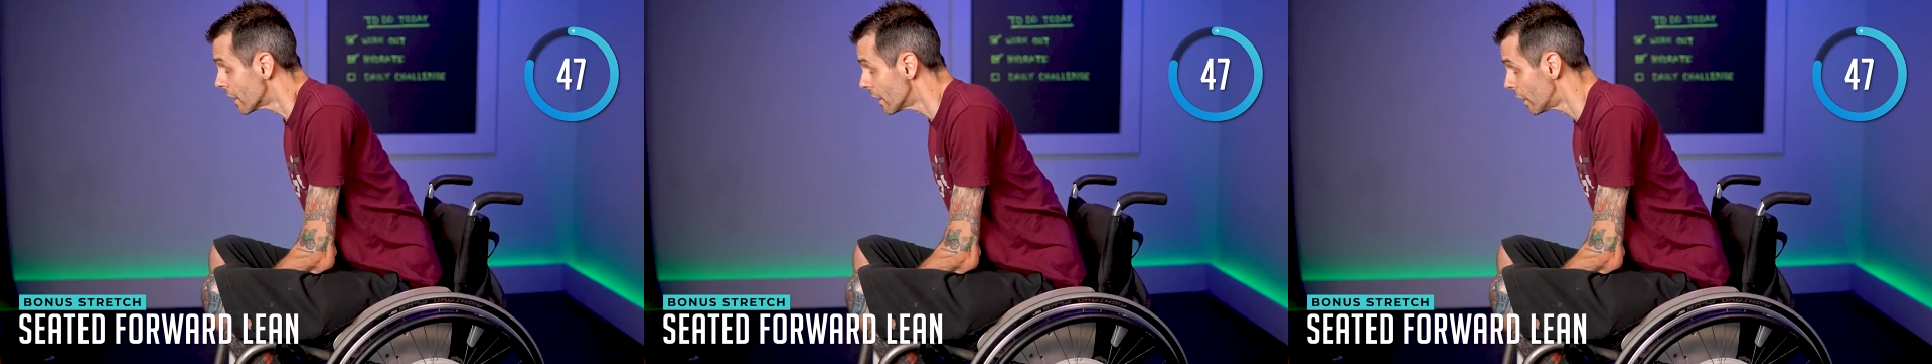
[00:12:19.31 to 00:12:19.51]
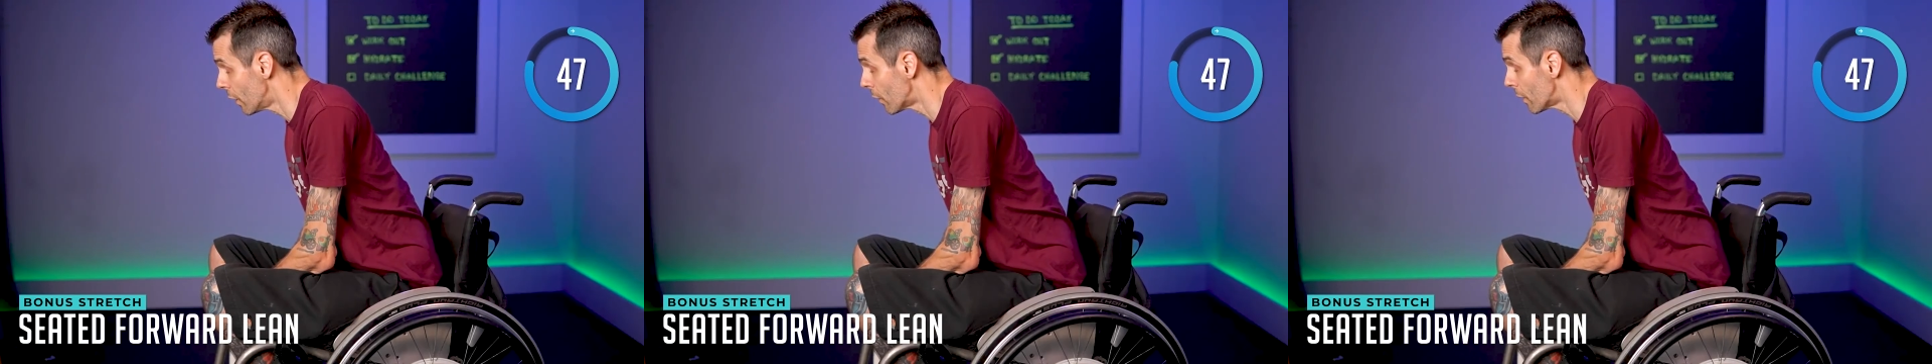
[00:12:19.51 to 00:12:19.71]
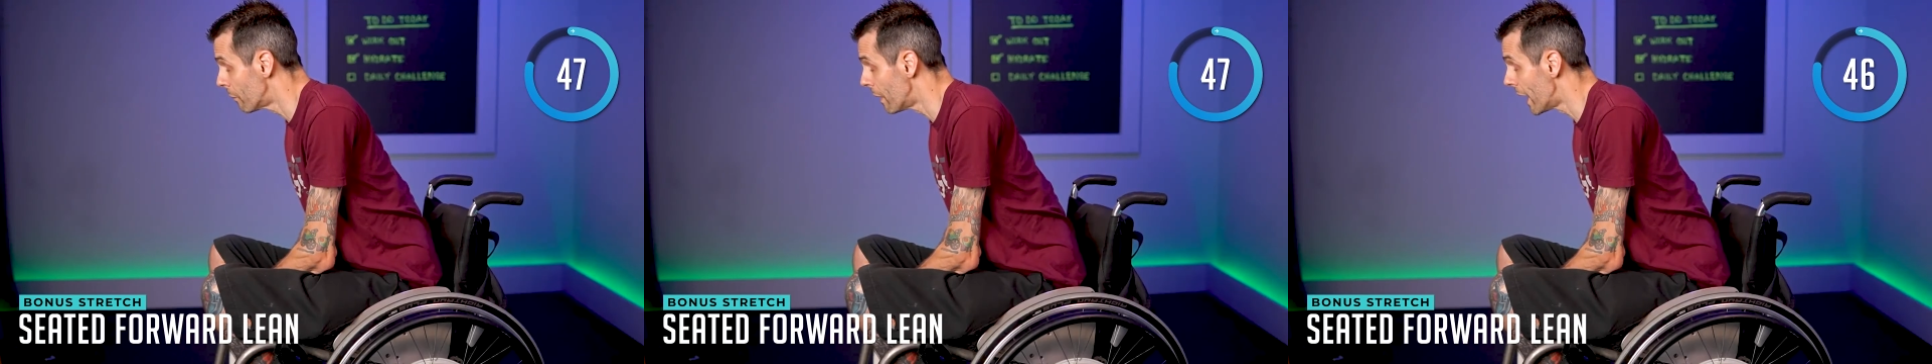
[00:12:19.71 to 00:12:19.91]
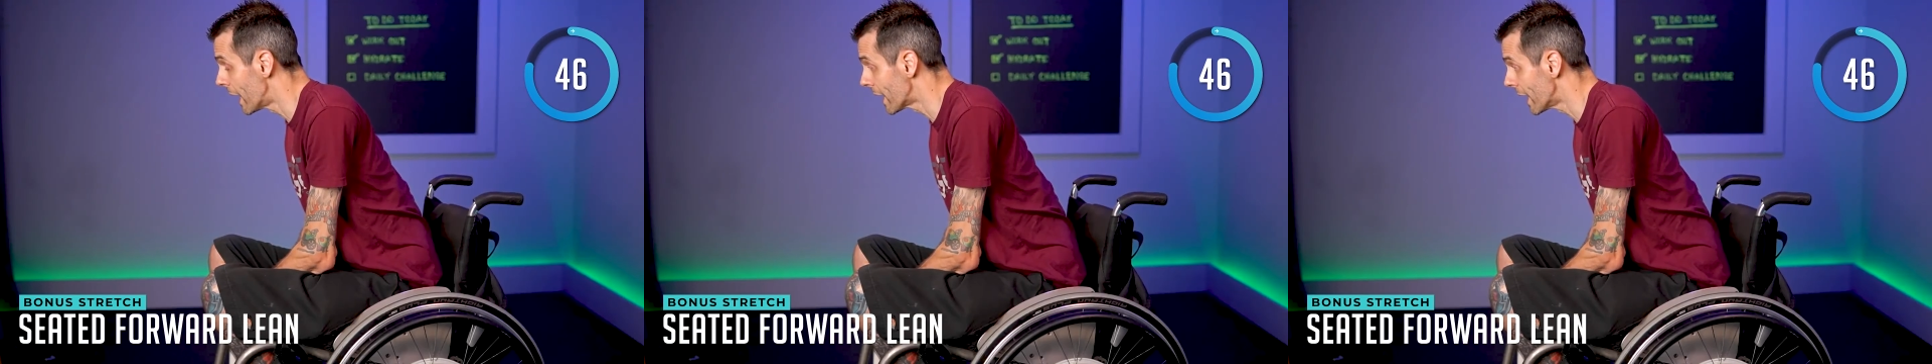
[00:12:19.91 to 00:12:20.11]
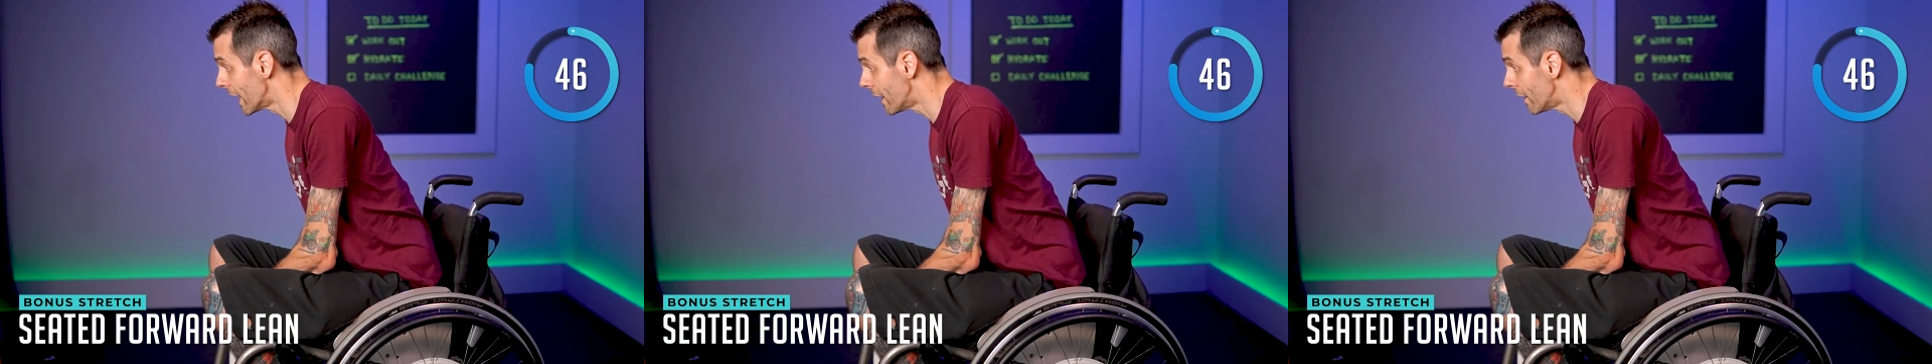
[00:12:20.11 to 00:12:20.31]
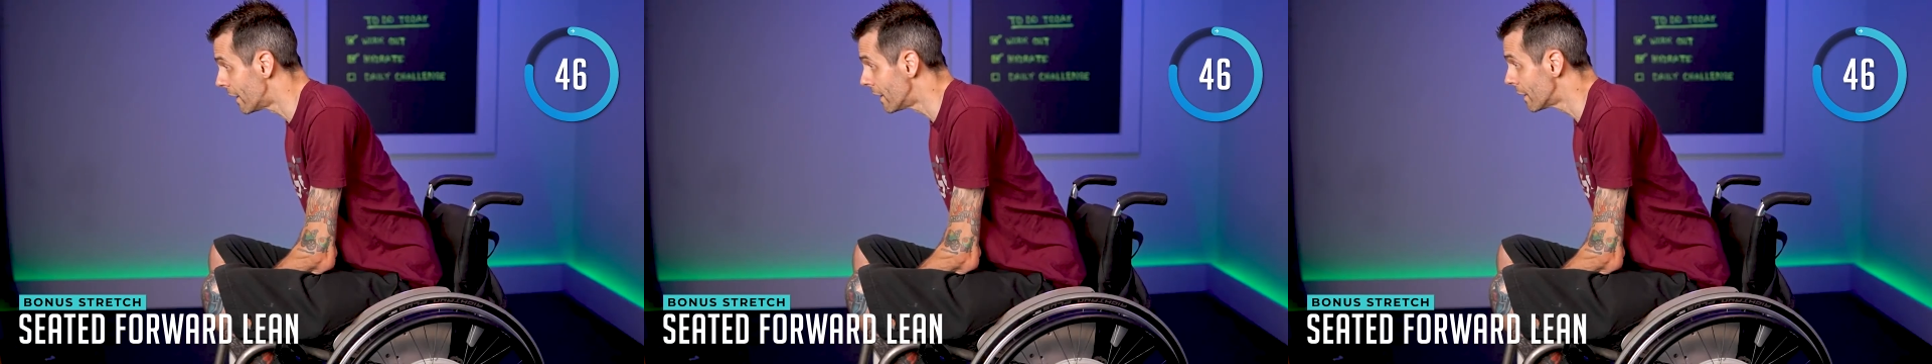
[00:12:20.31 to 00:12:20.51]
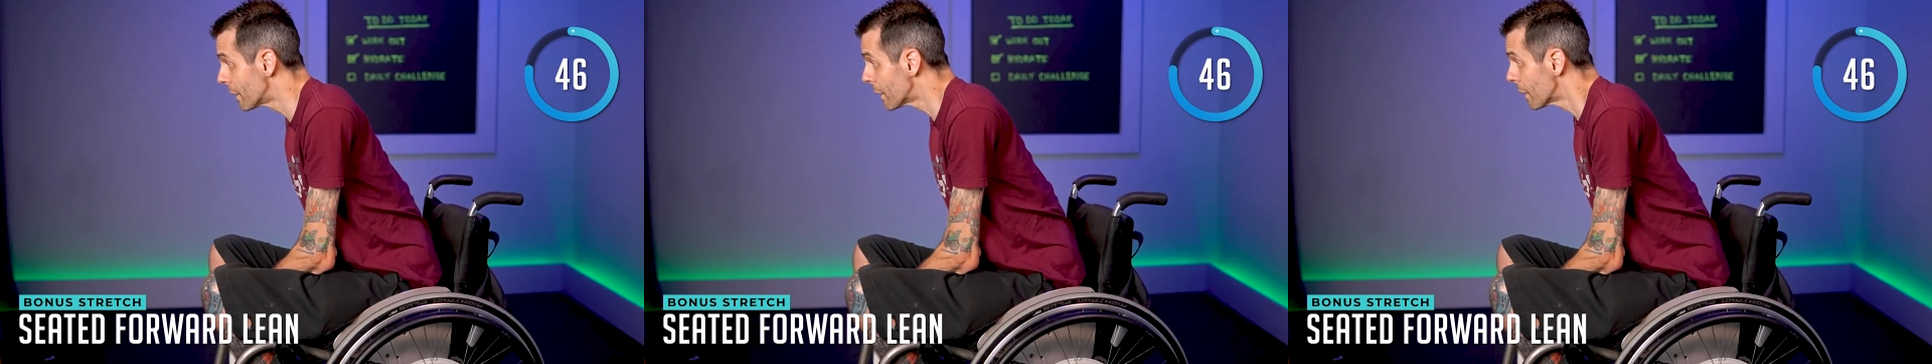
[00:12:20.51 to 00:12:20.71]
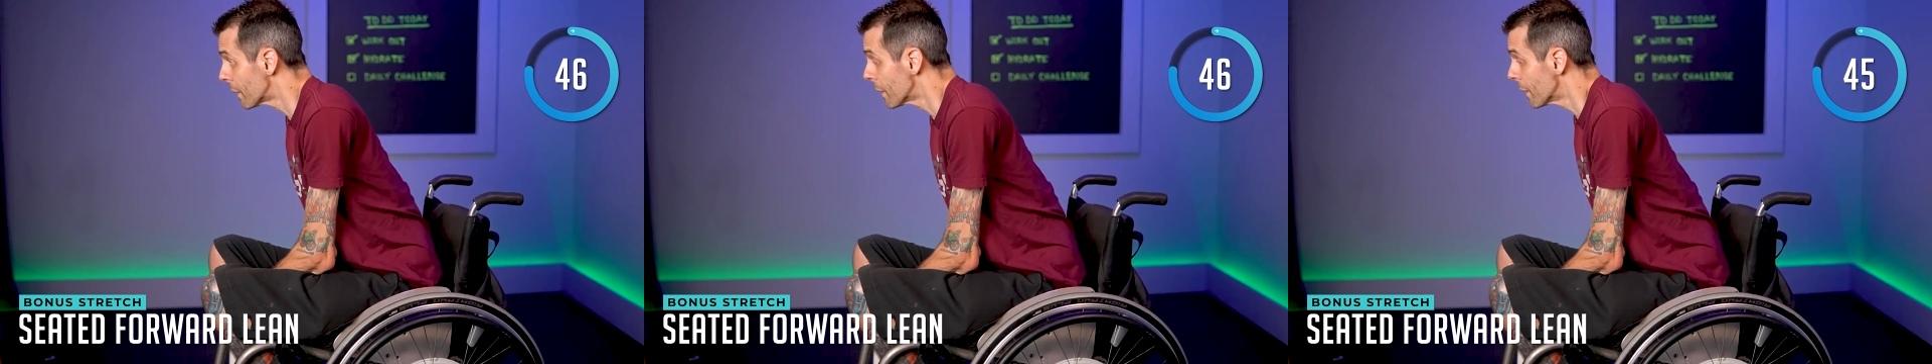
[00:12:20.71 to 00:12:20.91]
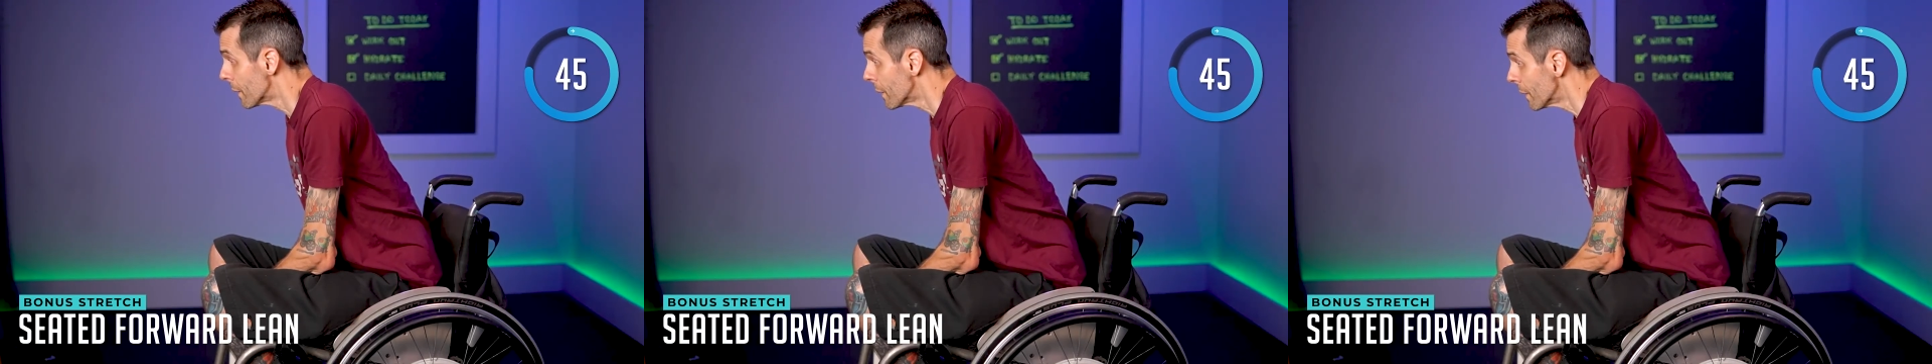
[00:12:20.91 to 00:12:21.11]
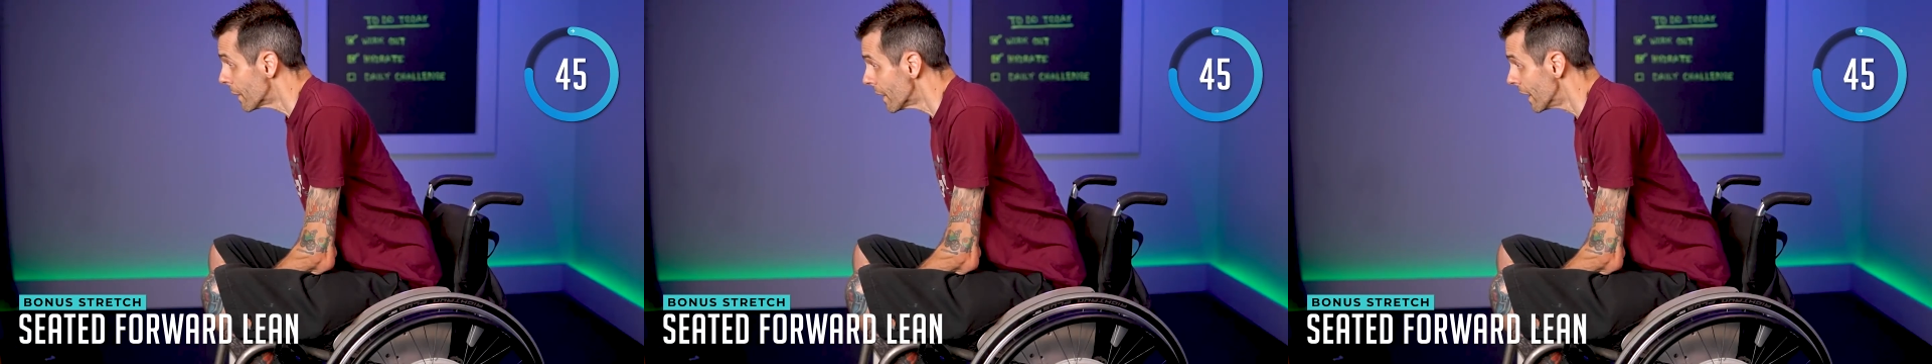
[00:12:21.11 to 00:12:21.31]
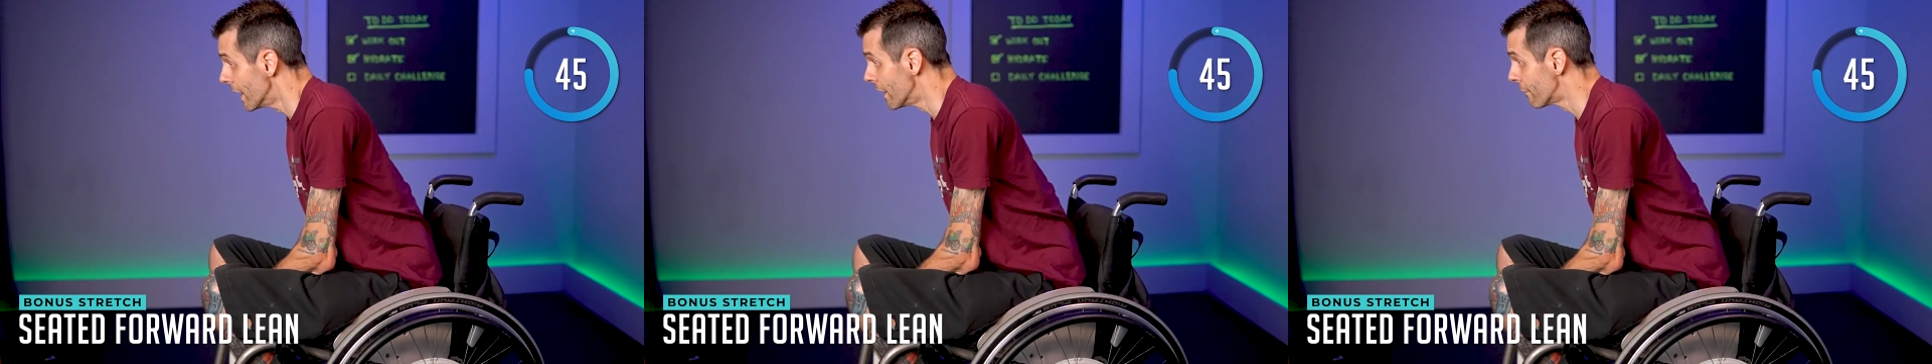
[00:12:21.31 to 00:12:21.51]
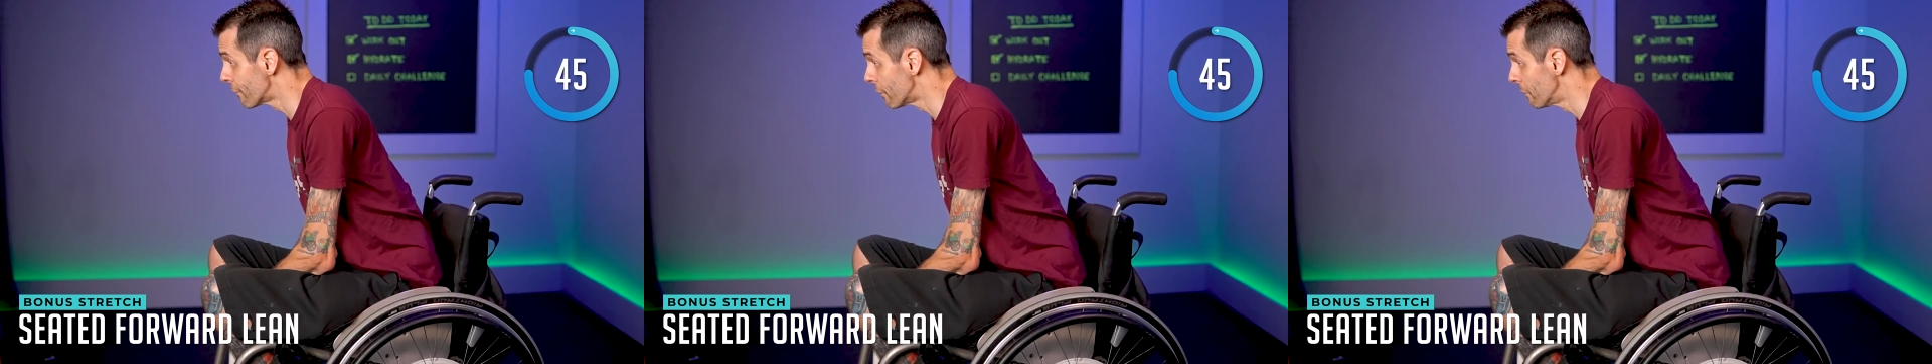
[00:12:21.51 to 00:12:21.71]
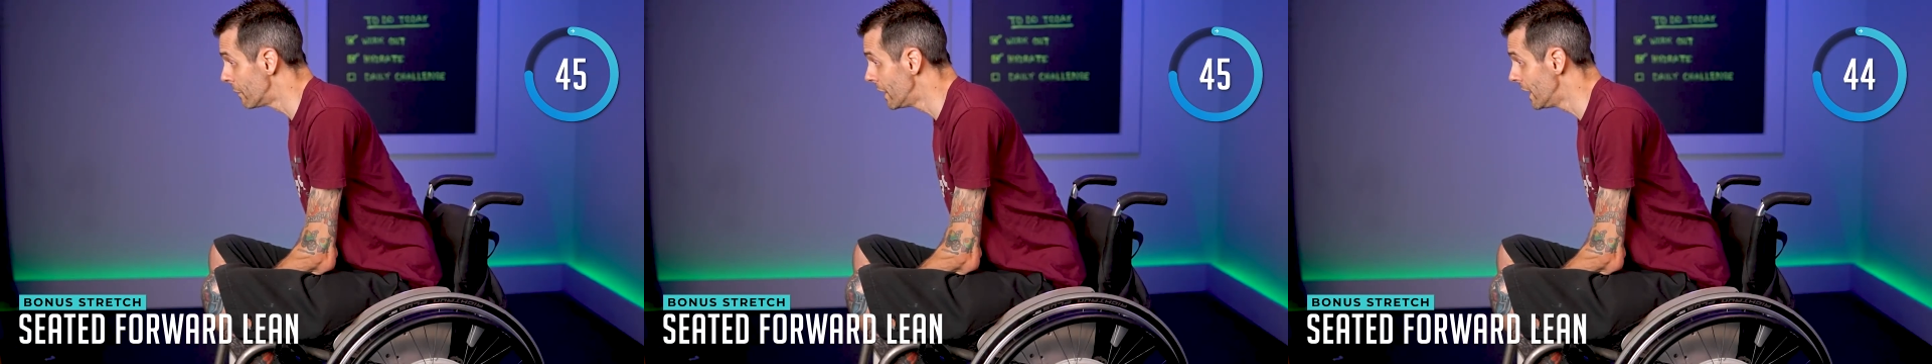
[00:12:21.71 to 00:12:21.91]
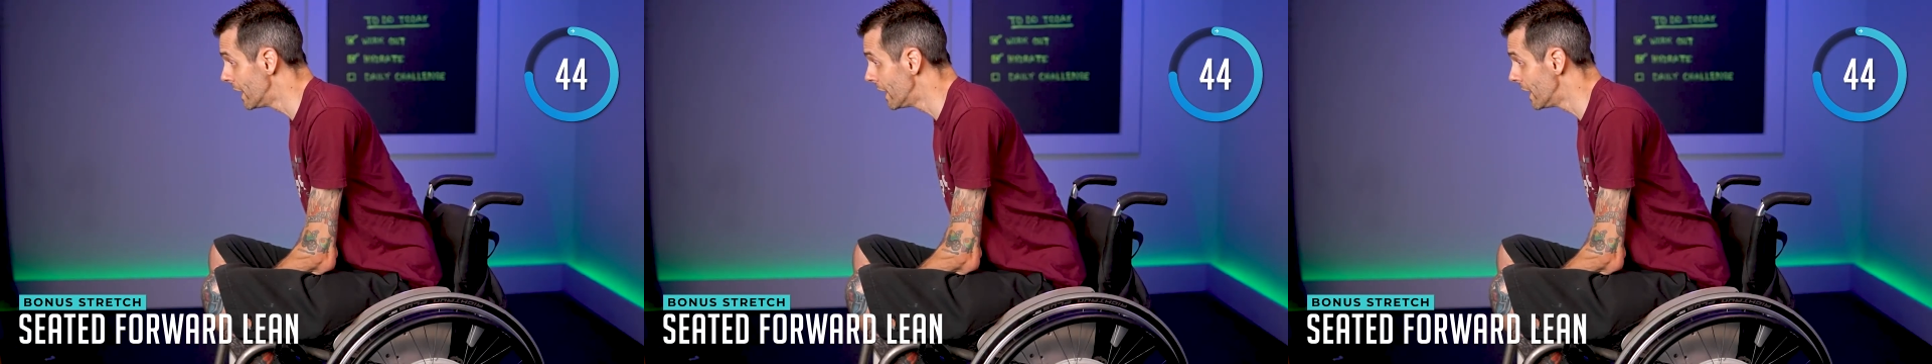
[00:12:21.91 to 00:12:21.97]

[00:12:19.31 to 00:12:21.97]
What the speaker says: lower back out. And for me,